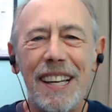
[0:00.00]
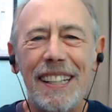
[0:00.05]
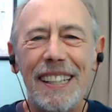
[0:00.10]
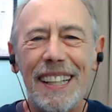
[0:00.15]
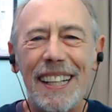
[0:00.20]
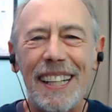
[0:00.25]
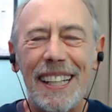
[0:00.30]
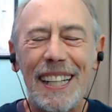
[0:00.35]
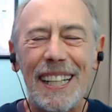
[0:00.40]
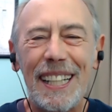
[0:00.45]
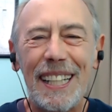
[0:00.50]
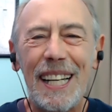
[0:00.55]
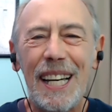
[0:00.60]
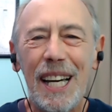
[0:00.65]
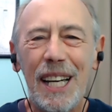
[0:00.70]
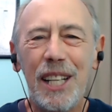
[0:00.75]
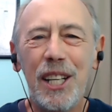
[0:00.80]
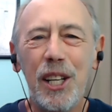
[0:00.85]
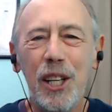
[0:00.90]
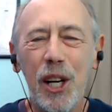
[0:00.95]

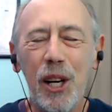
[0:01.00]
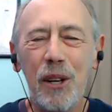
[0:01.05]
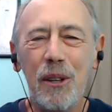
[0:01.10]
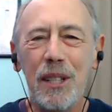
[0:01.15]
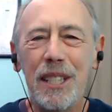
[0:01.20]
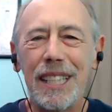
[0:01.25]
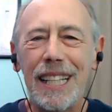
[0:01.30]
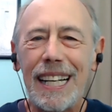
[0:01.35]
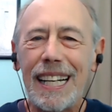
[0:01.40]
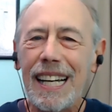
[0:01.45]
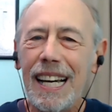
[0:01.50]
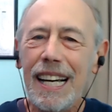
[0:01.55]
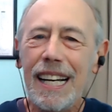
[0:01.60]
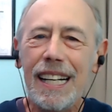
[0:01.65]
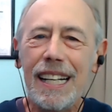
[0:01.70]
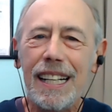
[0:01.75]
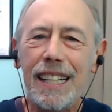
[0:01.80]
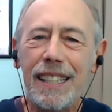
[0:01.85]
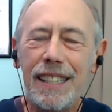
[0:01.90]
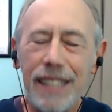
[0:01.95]
It's like,
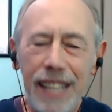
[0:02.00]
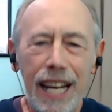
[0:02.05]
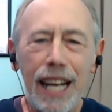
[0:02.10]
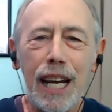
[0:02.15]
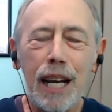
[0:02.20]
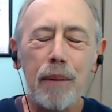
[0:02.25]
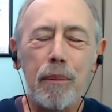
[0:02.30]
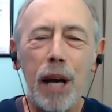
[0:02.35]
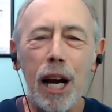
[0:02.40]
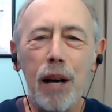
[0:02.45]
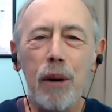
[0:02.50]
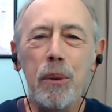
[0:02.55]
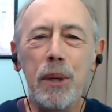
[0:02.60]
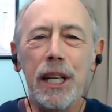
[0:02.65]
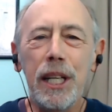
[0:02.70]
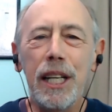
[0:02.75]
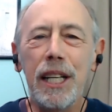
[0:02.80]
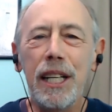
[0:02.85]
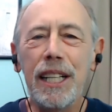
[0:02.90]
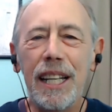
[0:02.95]
damn, how are we
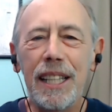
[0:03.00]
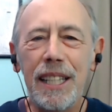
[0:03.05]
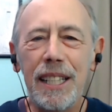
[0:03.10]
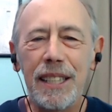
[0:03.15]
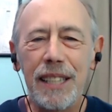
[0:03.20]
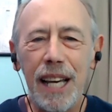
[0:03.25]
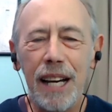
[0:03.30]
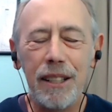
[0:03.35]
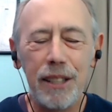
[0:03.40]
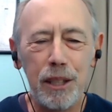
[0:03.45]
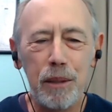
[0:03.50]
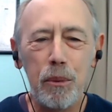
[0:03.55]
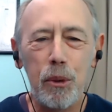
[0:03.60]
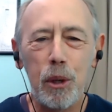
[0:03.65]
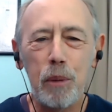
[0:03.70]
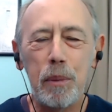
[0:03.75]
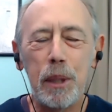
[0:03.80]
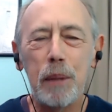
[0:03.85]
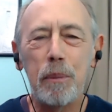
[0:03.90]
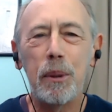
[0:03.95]
going to get this out to more
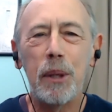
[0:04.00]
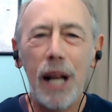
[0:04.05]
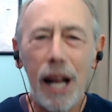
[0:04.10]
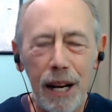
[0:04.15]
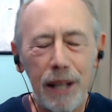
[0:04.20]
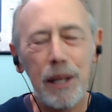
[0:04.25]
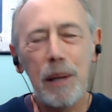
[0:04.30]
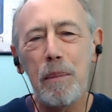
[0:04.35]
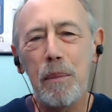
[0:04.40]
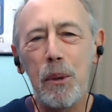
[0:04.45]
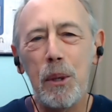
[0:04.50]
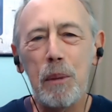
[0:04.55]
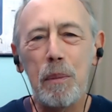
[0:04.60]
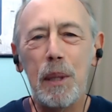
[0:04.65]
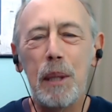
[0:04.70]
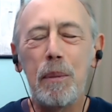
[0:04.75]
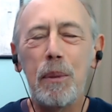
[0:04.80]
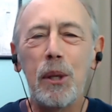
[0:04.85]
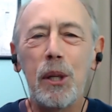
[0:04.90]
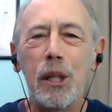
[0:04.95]
people? How come more
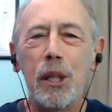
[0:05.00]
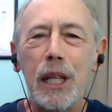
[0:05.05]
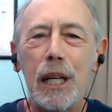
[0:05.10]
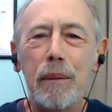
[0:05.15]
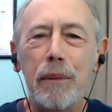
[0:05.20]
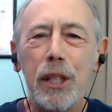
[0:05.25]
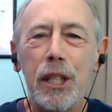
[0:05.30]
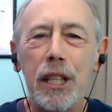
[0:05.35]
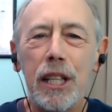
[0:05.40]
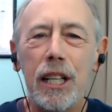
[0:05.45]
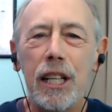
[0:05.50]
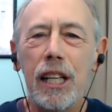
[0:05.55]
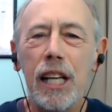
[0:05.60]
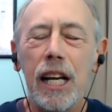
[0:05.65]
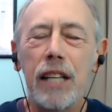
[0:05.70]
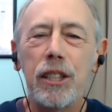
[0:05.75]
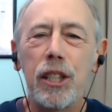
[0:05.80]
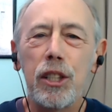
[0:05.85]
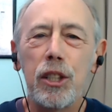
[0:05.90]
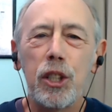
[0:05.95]
people aren't coming to the
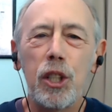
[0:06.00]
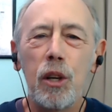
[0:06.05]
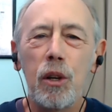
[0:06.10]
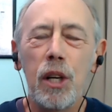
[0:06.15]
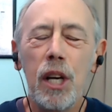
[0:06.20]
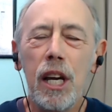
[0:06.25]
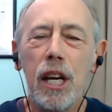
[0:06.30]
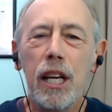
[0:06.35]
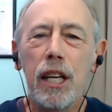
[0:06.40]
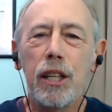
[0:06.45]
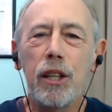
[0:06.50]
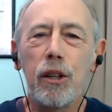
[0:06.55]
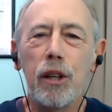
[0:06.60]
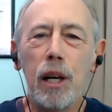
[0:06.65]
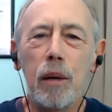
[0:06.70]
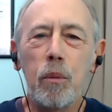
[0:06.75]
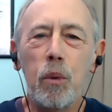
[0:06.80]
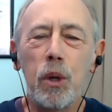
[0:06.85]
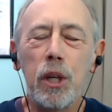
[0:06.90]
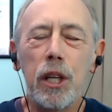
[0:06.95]
class? And so,
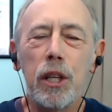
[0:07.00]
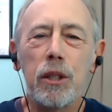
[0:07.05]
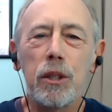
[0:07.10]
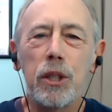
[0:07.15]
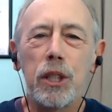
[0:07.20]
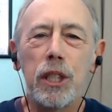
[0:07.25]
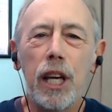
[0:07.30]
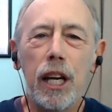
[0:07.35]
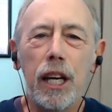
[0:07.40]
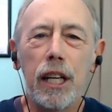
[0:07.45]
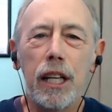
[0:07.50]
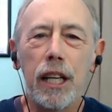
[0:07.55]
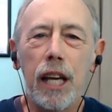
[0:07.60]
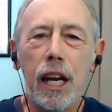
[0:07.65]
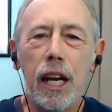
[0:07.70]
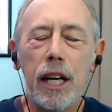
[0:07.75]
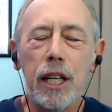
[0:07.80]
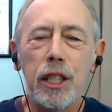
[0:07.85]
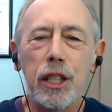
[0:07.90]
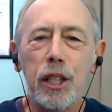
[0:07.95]
I'm one of those kind of
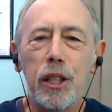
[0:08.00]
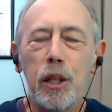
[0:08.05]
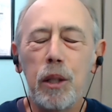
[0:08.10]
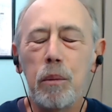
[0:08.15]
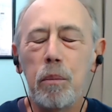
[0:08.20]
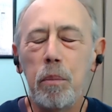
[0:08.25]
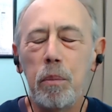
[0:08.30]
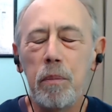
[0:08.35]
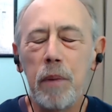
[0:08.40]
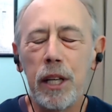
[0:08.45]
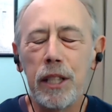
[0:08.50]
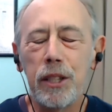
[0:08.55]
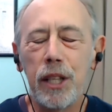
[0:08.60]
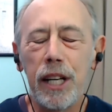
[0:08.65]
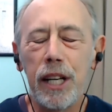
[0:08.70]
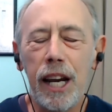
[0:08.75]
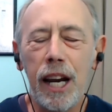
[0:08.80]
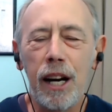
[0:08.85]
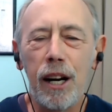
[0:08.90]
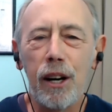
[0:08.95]
guys,
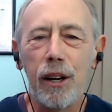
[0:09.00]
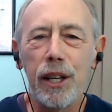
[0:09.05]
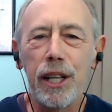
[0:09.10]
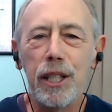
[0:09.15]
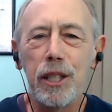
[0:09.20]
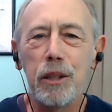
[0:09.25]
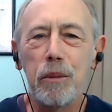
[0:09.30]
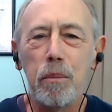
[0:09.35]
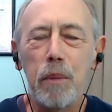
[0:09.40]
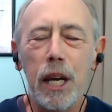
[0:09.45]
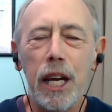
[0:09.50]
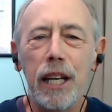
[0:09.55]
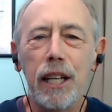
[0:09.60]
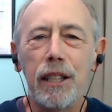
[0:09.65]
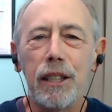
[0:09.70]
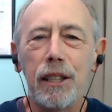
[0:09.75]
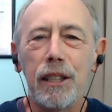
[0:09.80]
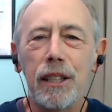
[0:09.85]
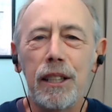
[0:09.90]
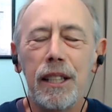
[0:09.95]
Aries
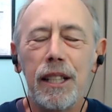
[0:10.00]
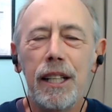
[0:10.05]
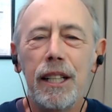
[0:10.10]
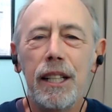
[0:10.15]
male,